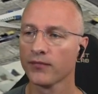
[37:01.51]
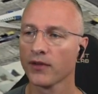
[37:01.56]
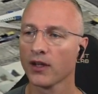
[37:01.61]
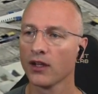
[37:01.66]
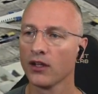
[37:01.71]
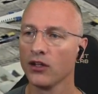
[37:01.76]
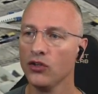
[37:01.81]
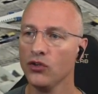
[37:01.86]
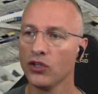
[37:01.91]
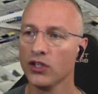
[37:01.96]

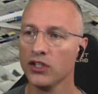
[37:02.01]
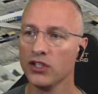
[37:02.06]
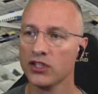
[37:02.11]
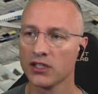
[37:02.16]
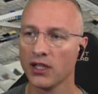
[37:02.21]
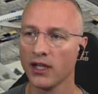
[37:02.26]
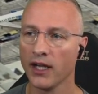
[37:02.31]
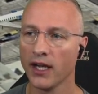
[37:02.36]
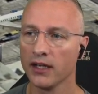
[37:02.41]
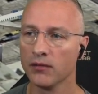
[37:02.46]
You can
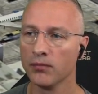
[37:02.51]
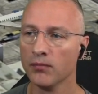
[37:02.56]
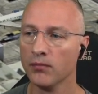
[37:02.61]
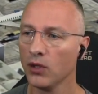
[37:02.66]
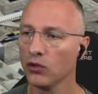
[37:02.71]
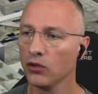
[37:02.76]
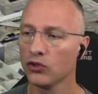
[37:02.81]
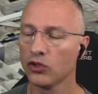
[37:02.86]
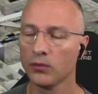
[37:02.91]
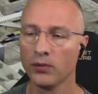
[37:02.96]
select
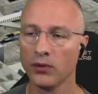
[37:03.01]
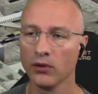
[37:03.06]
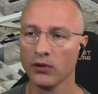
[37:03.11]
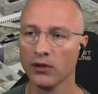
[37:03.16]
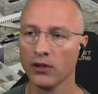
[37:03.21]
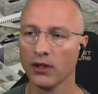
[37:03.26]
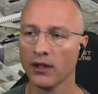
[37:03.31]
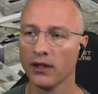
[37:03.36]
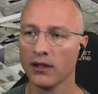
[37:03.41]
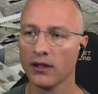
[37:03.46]

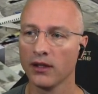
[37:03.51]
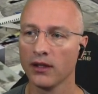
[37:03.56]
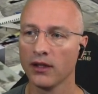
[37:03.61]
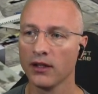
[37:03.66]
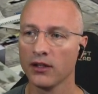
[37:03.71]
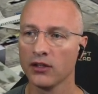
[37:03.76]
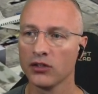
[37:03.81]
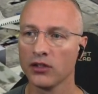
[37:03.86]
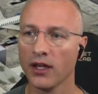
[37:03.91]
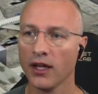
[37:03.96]
multiple
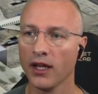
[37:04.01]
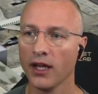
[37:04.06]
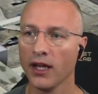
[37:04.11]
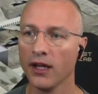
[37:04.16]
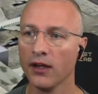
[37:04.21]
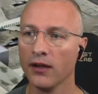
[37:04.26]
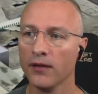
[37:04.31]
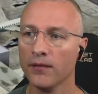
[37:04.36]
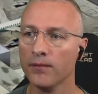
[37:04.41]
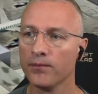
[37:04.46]

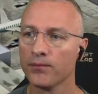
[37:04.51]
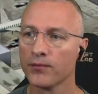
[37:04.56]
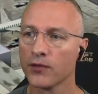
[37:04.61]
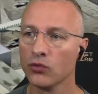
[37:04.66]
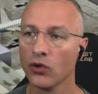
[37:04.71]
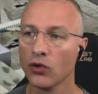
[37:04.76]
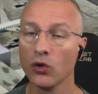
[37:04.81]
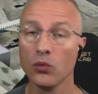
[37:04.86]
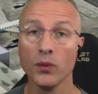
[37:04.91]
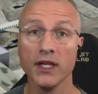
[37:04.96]

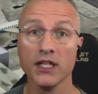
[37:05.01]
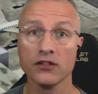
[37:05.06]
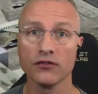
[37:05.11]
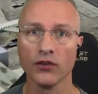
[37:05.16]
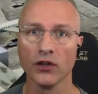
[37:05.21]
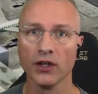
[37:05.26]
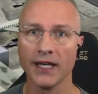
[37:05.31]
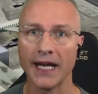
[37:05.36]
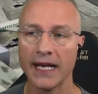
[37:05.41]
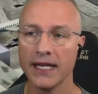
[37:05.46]
runways
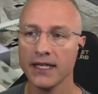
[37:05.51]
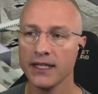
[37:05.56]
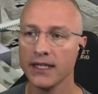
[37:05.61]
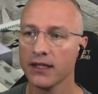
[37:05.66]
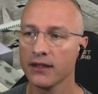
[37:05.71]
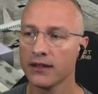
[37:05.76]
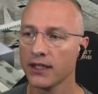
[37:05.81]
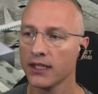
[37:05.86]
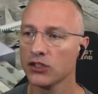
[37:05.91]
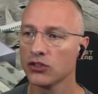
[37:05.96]
for landing
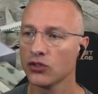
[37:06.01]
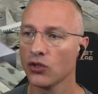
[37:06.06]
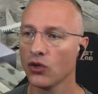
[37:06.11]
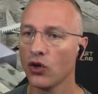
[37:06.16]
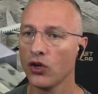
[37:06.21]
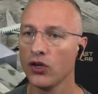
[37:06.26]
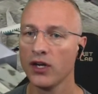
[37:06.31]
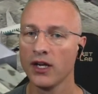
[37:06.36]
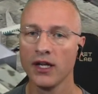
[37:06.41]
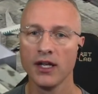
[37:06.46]
things
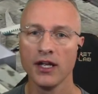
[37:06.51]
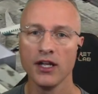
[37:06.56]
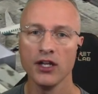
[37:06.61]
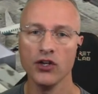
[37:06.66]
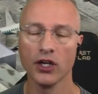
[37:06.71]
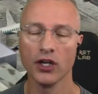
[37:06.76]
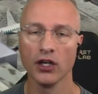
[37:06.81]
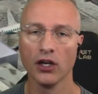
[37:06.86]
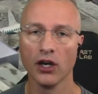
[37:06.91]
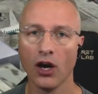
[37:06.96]
on.
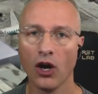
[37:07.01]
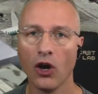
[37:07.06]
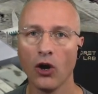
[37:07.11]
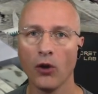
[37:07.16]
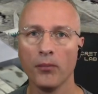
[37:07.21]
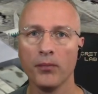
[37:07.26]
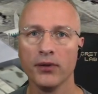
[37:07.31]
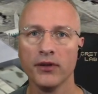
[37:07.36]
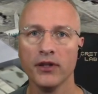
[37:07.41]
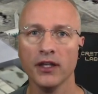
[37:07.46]
You can up
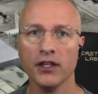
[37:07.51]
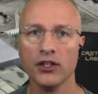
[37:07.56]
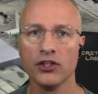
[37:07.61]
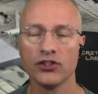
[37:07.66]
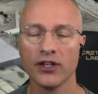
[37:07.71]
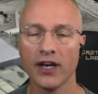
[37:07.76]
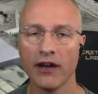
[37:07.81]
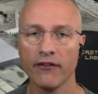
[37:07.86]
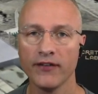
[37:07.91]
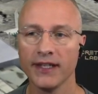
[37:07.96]
the
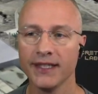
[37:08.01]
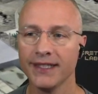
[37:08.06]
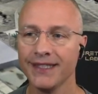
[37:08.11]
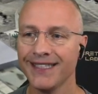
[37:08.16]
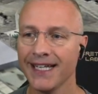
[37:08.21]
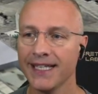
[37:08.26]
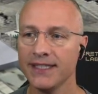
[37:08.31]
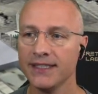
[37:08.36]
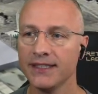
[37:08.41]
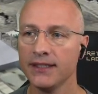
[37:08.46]
traffic
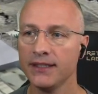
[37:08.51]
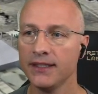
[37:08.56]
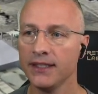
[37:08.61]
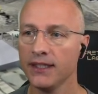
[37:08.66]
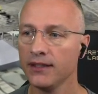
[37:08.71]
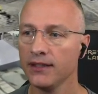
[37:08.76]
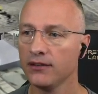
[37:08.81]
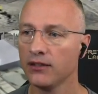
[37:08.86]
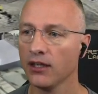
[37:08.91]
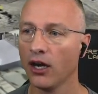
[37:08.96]

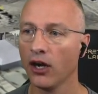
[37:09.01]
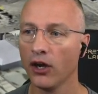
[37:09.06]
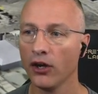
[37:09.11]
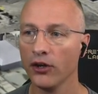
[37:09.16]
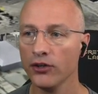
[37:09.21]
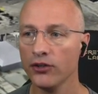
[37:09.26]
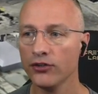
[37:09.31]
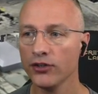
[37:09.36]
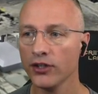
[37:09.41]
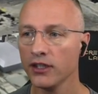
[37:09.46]
density to
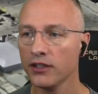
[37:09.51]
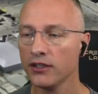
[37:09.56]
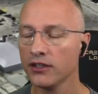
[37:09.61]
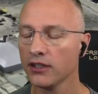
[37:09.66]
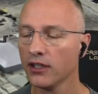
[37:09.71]
100.